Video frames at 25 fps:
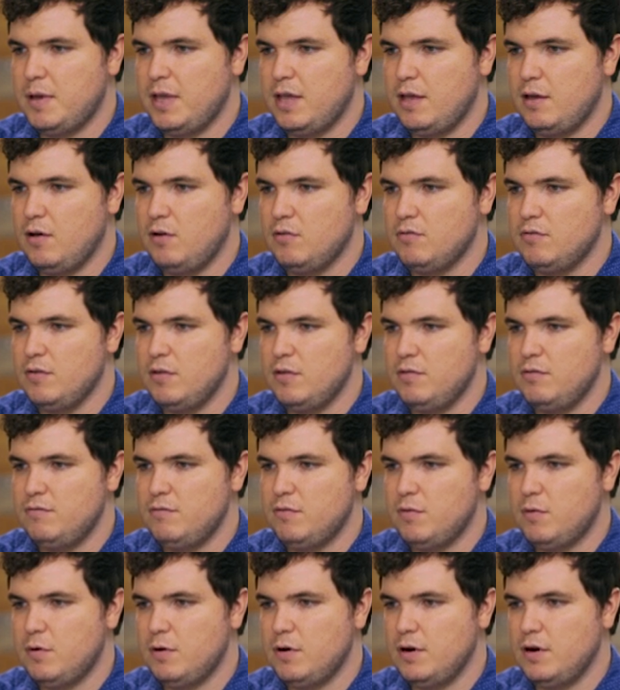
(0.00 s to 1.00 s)
paint over the
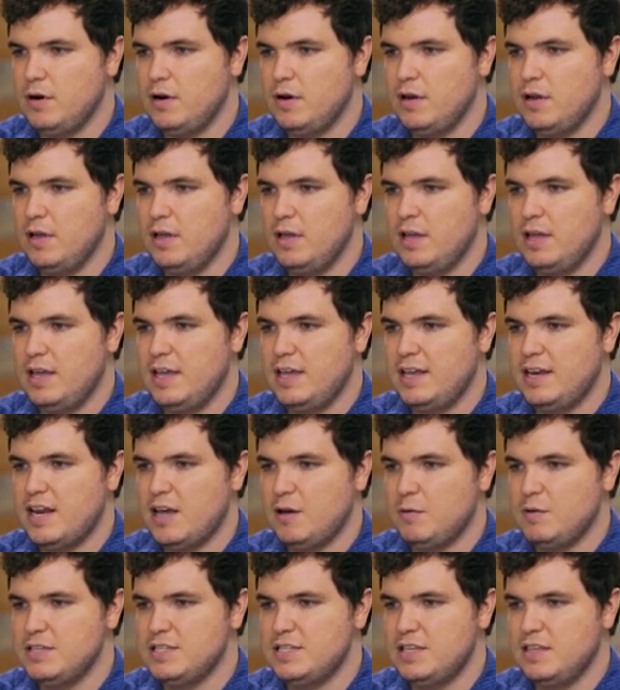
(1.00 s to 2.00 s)
4, and
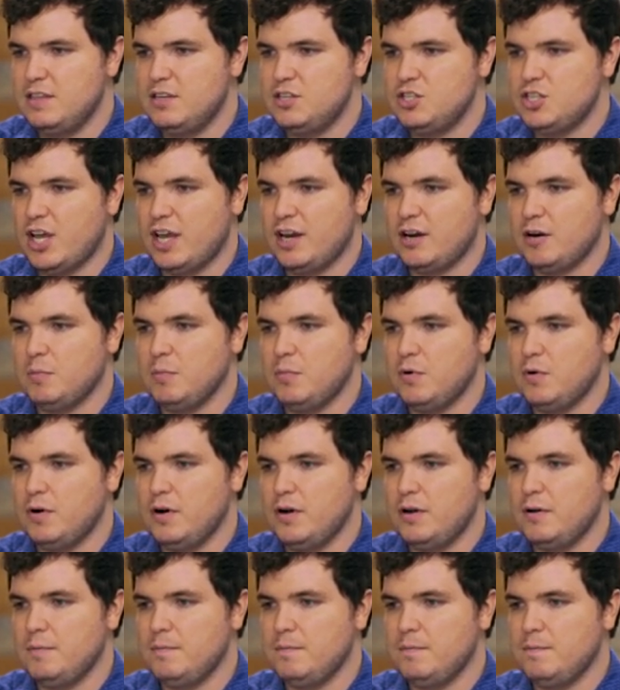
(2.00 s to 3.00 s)
now we see the
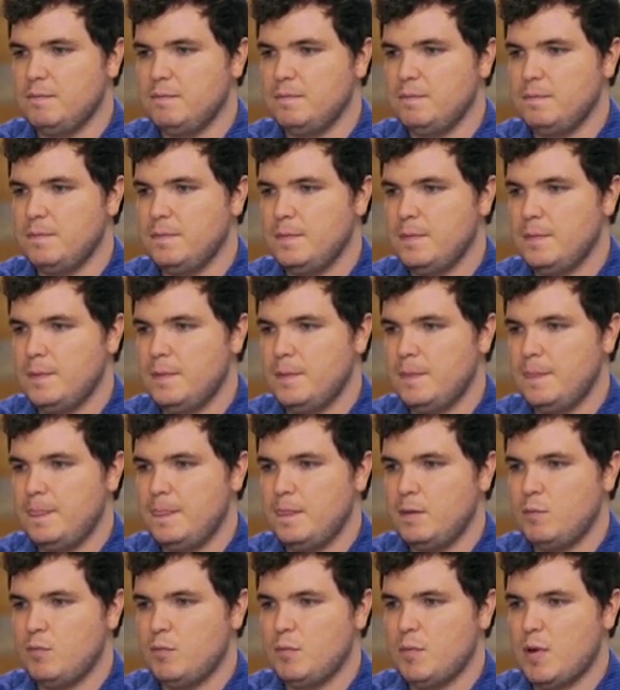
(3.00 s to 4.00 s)
checkerboard.
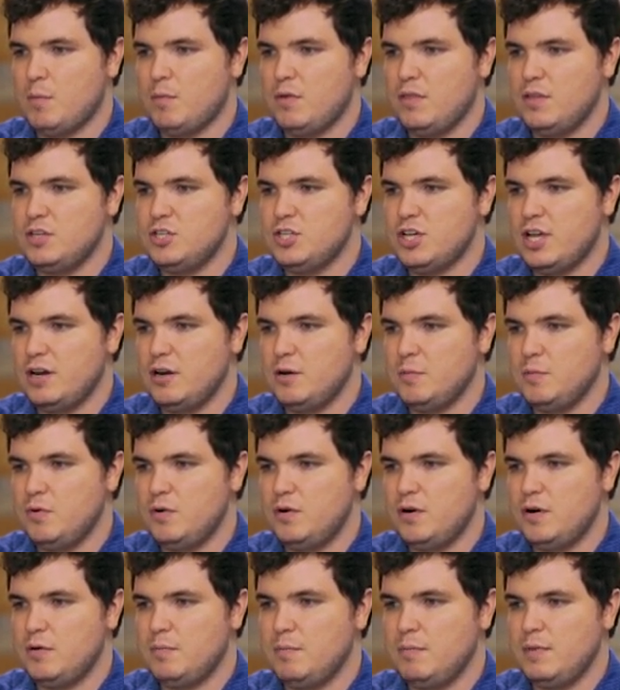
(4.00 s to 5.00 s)
Remember, the
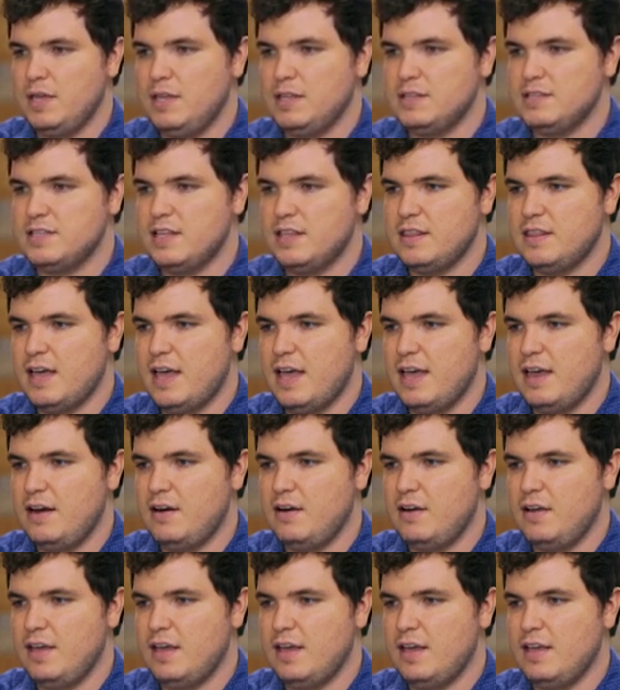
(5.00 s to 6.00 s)
checkerboard means that that
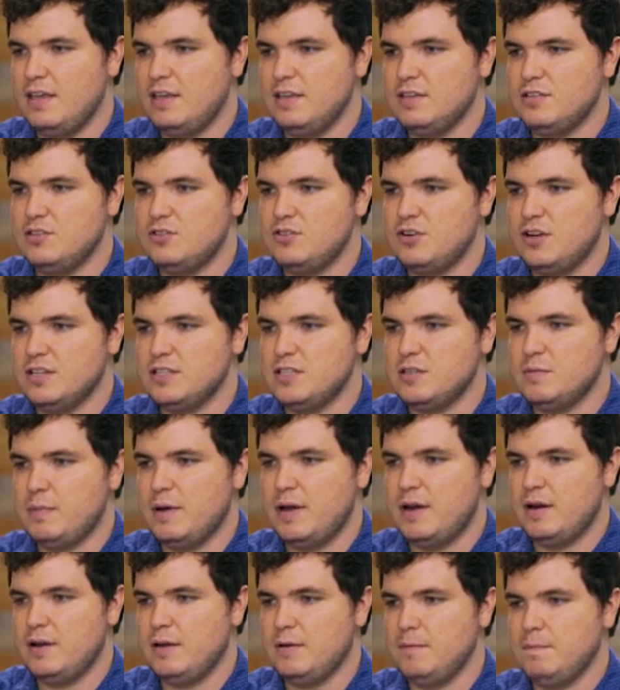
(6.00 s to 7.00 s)
area is
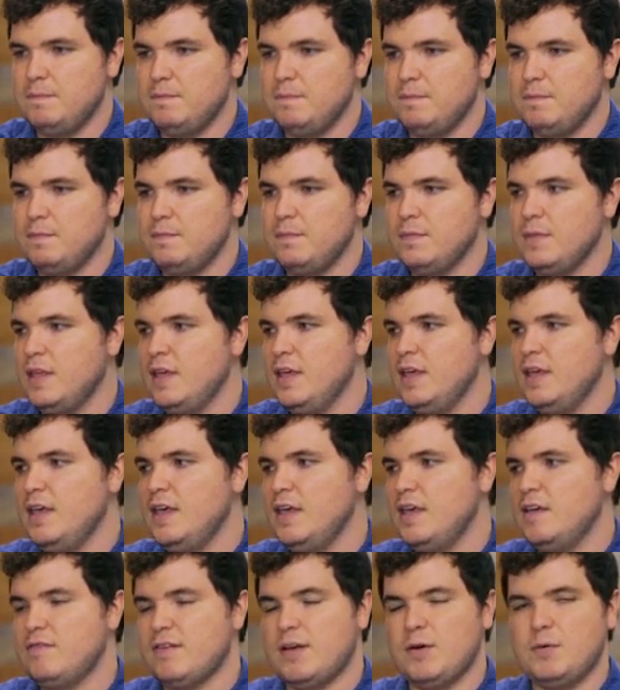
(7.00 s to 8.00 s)
transparent.
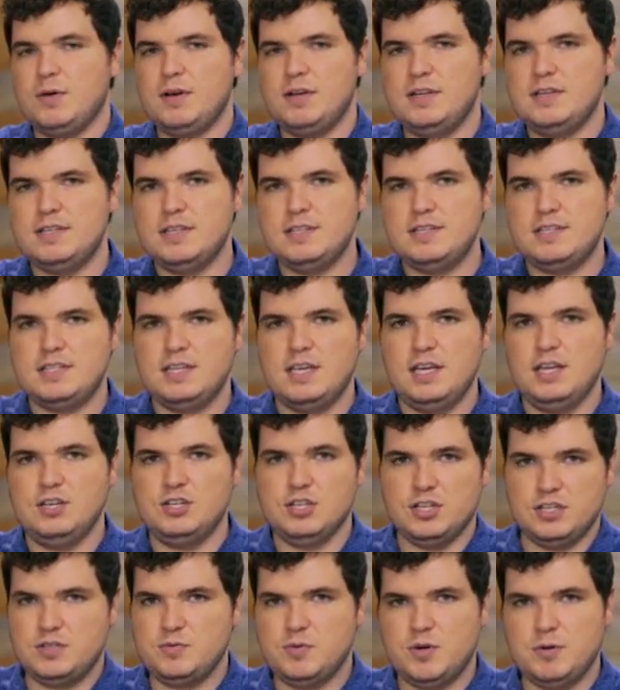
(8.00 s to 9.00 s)
If I wanted to see
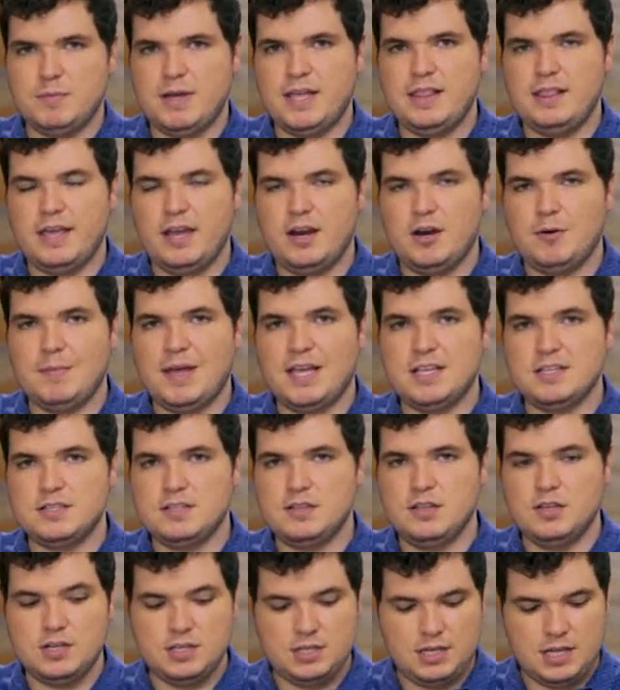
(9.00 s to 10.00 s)
just what my layer
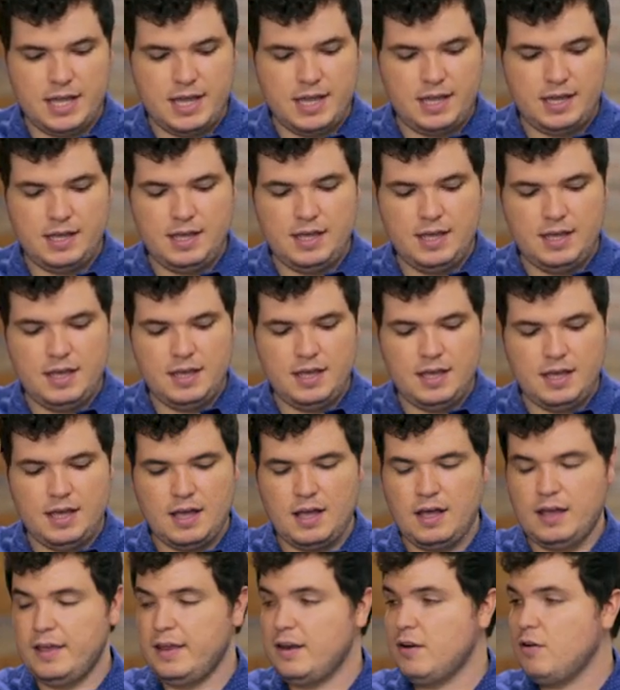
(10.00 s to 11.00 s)
mask looked like,
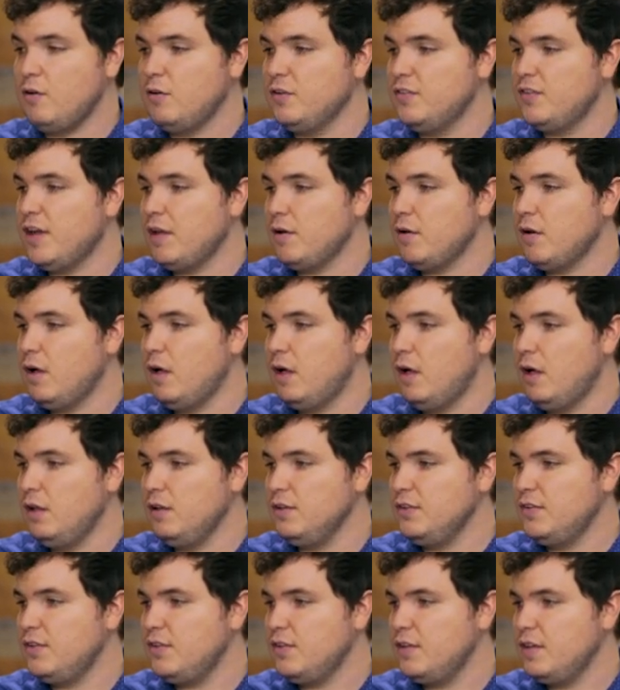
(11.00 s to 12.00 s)
I'd hold down
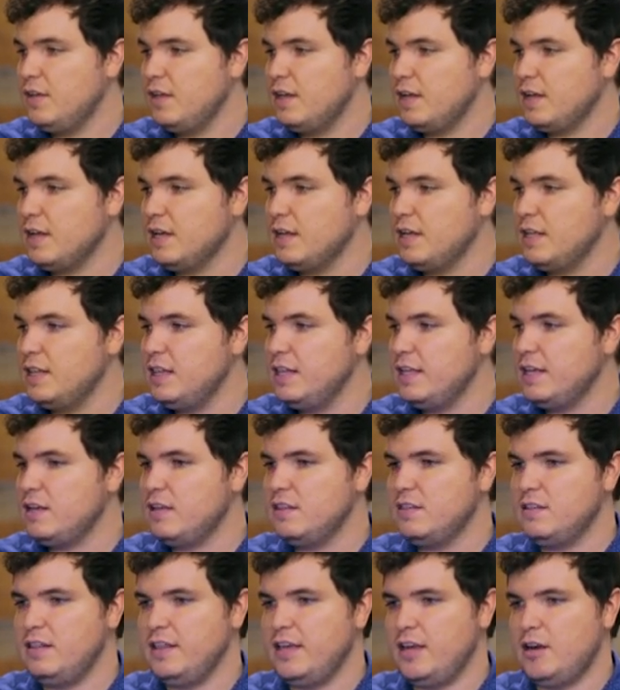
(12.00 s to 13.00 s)
Alt and click
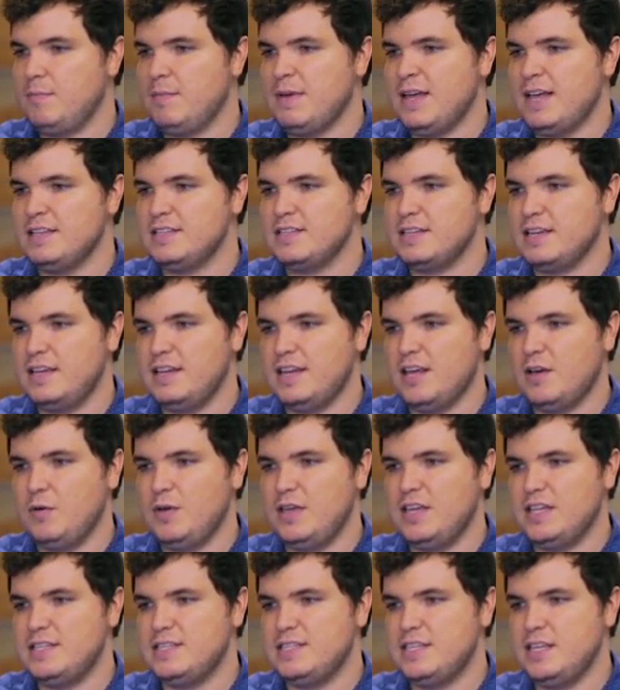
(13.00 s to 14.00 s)
on the layer mask, and now we
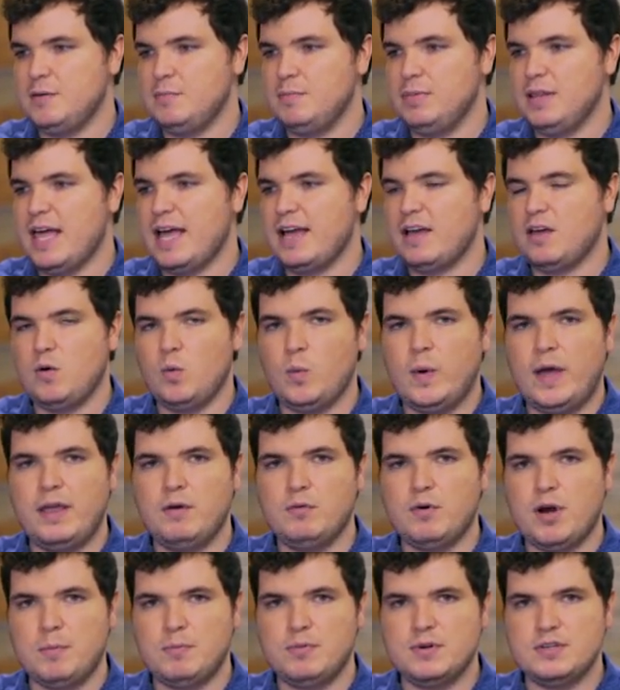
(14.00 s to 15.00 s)
can see a black and
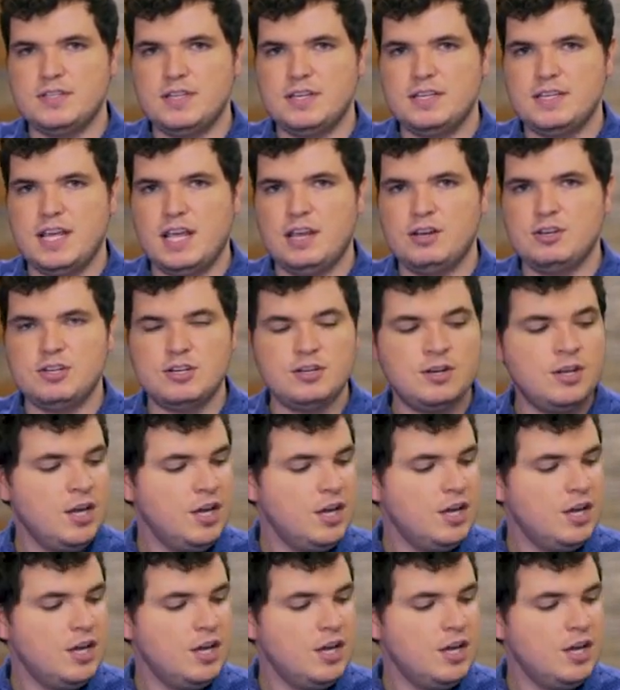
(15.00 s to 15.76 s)
white representation,